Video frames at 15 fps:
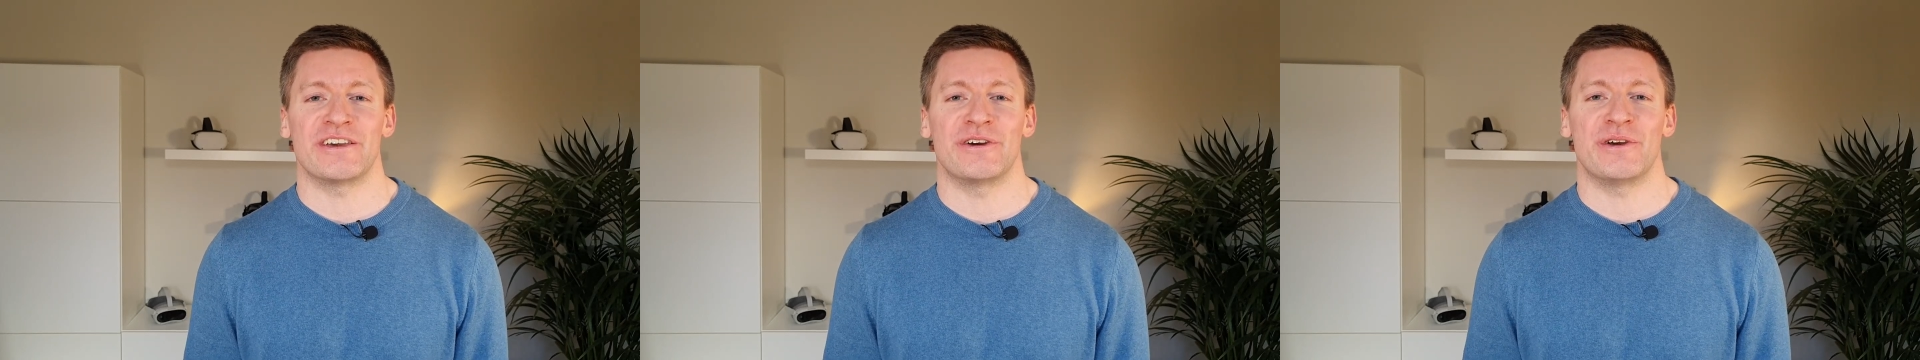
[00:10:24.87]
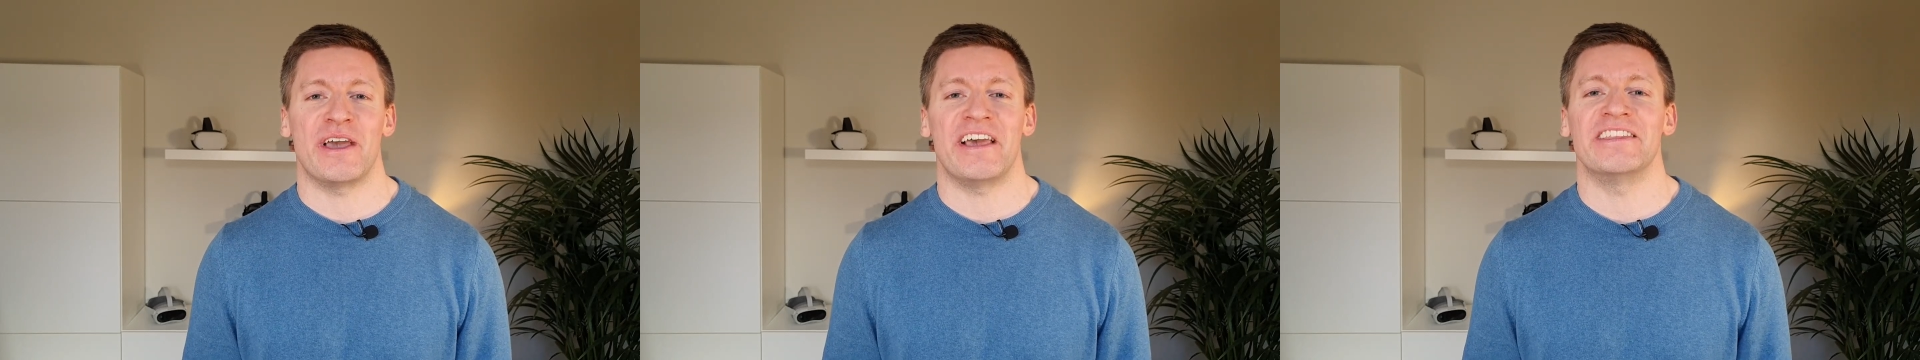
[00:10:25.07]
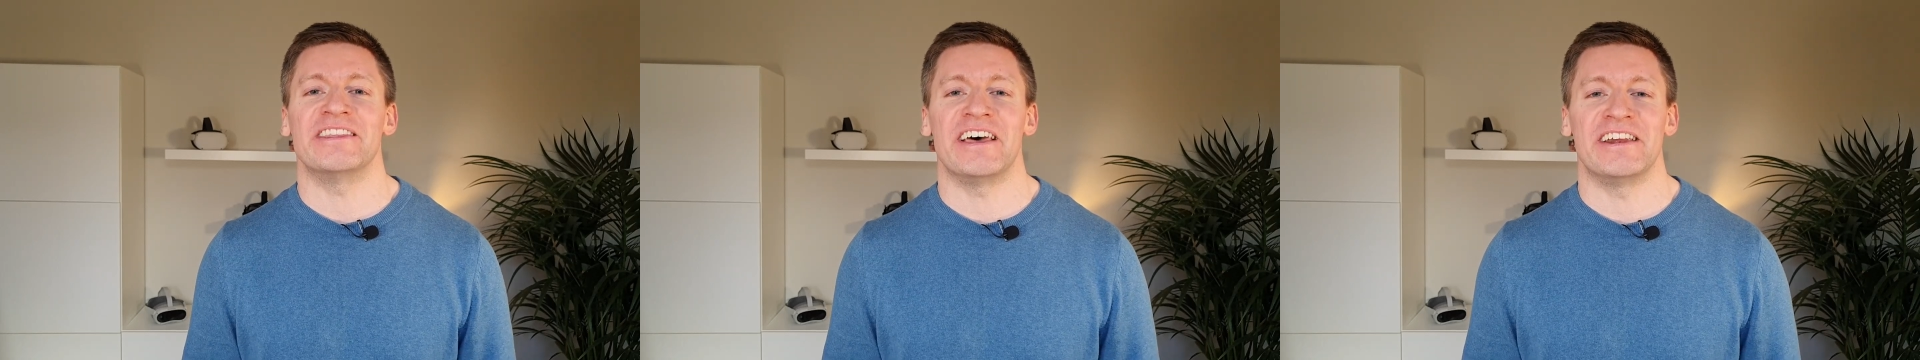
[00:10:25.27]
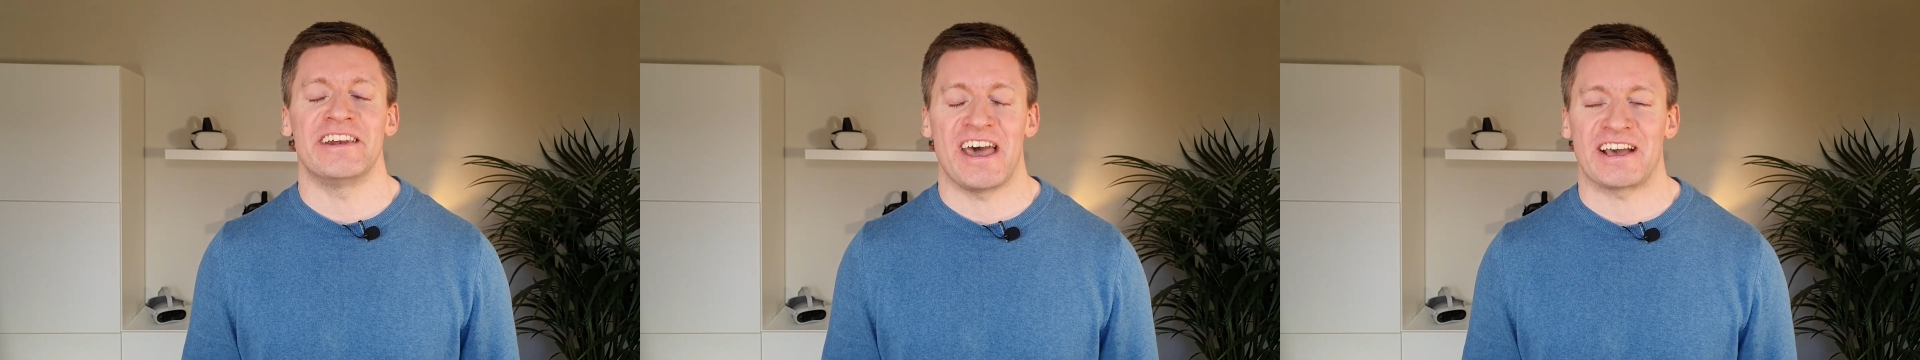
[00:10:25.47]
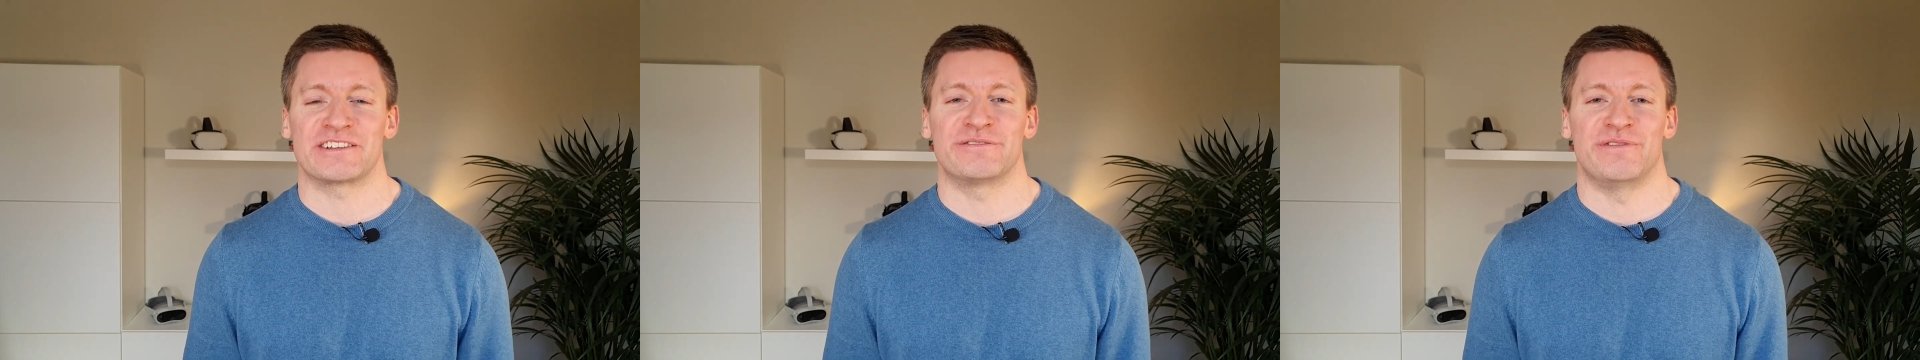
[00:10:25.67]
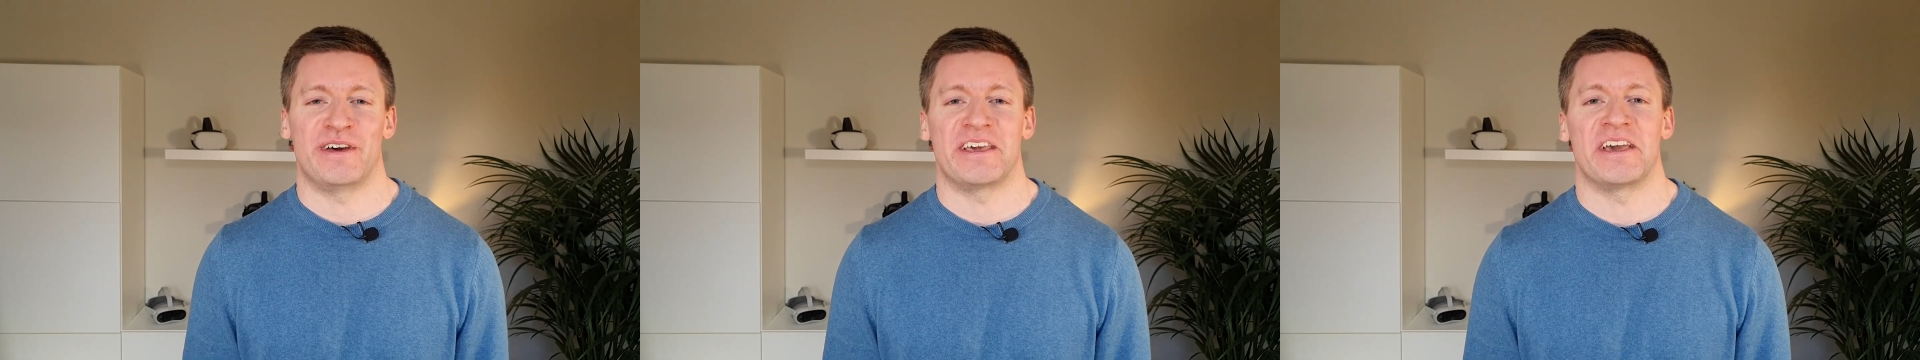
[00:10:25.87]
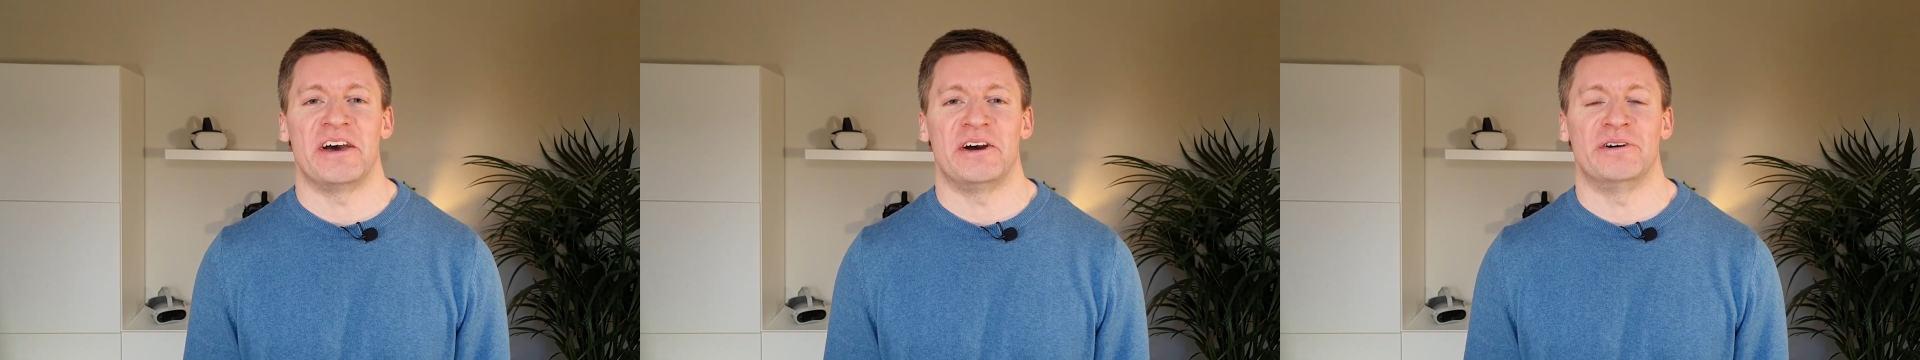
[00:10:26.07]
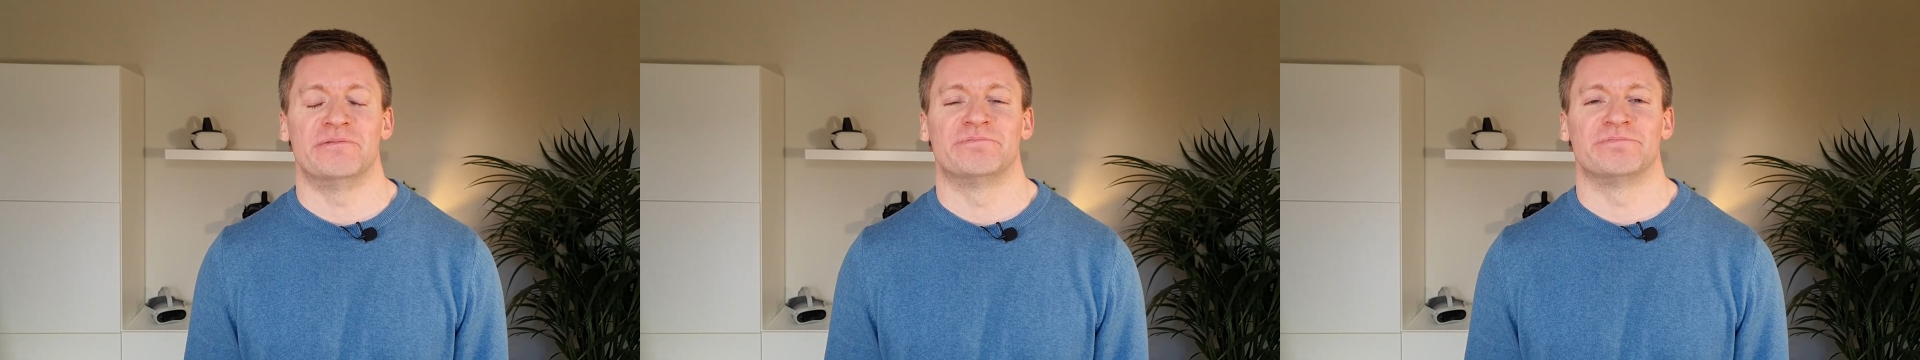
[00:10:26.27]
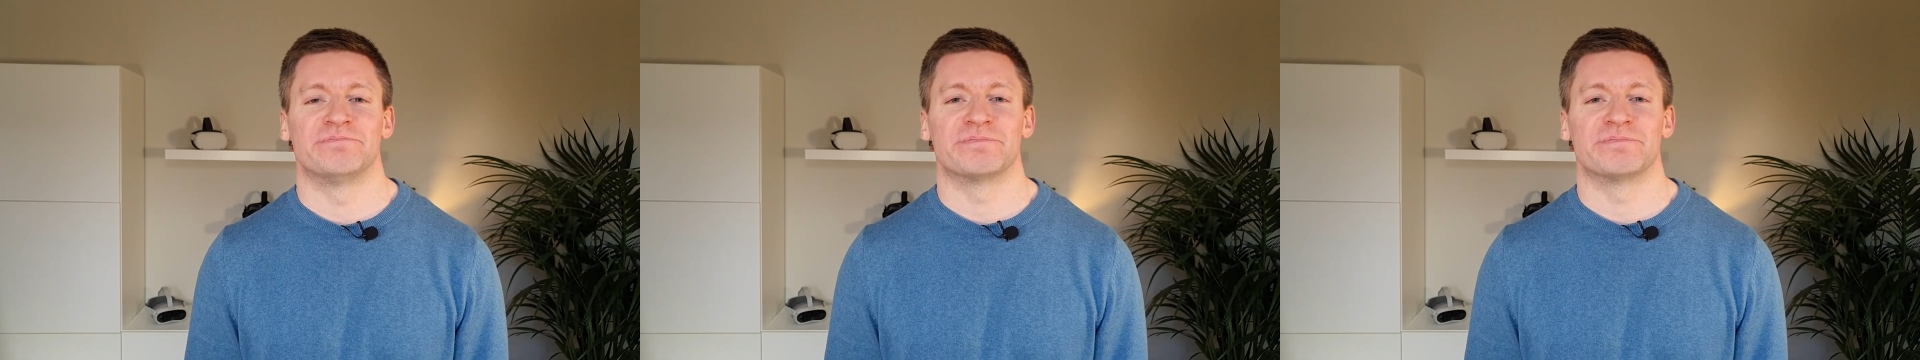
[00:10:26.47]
you in the next video.